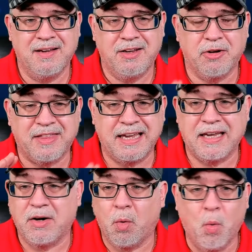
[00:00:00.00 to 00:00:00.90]
You're
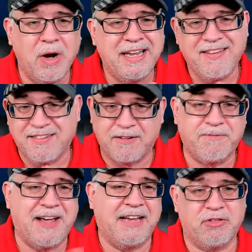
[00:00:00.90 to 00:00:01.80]
thinking, what is this
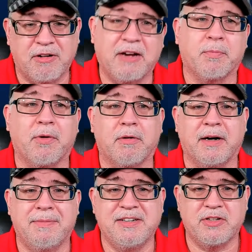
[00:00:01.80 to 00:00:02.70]
Fast Trax
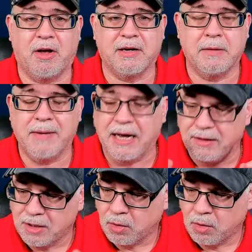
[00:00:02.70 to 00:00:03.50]
program he's talking about?